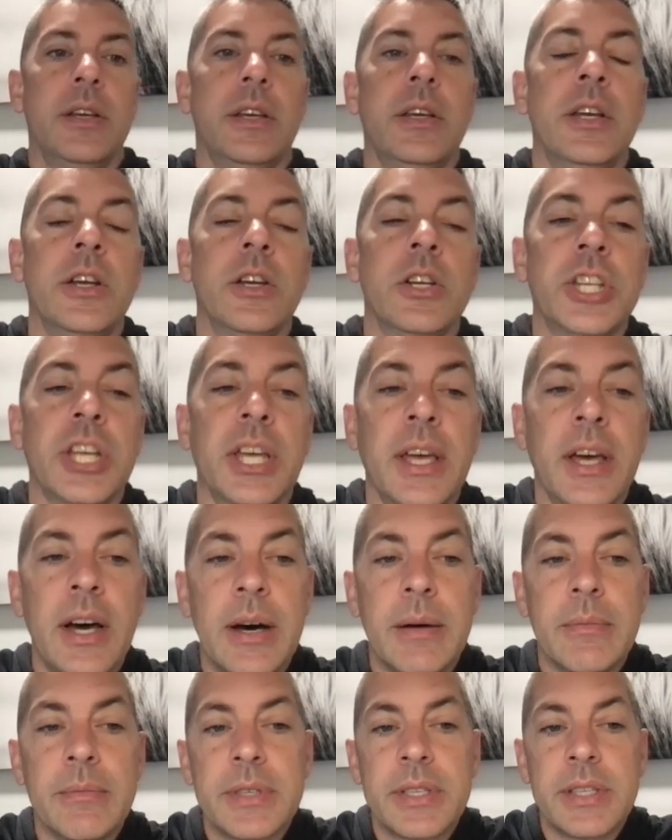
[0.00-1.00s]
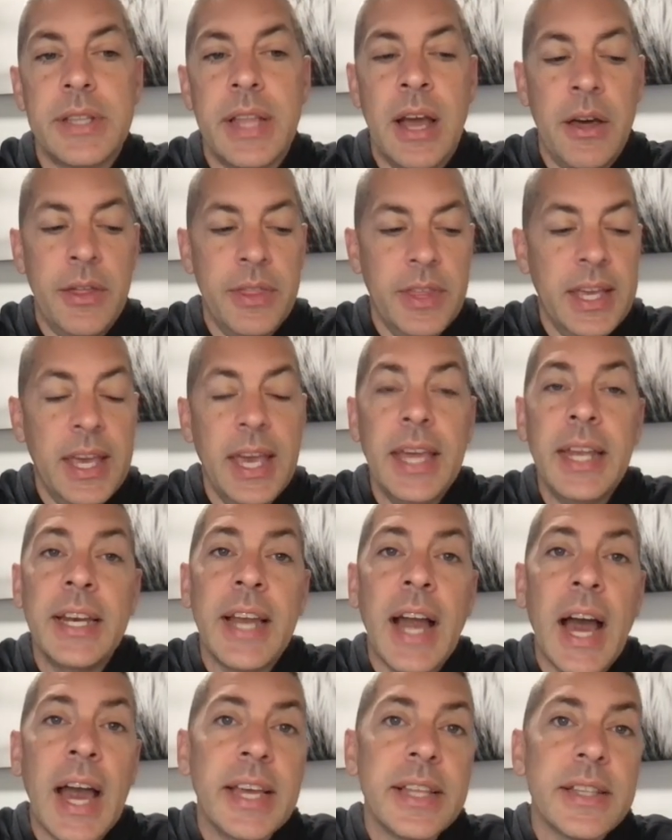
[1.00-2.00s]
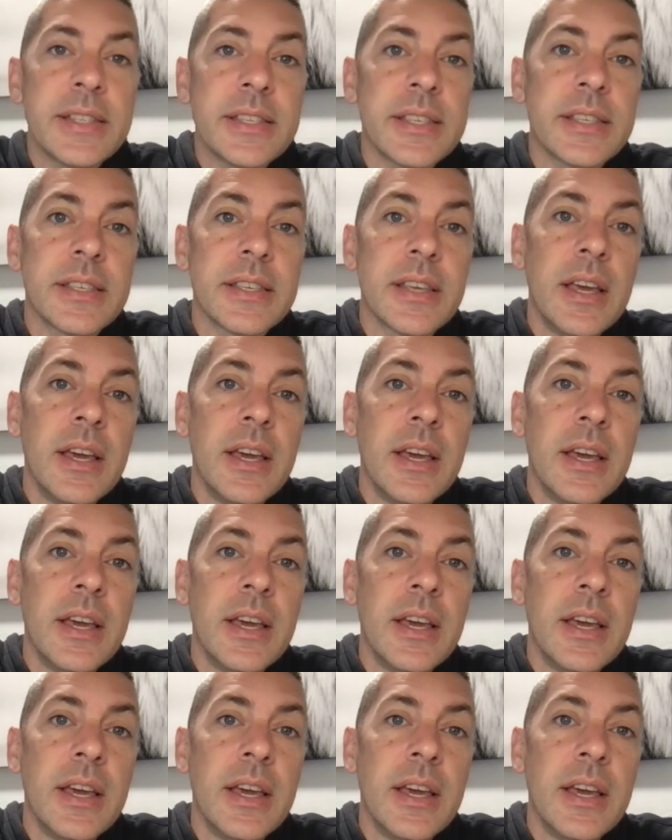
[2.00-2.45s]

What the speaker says: here she comes. Now the Canaanites,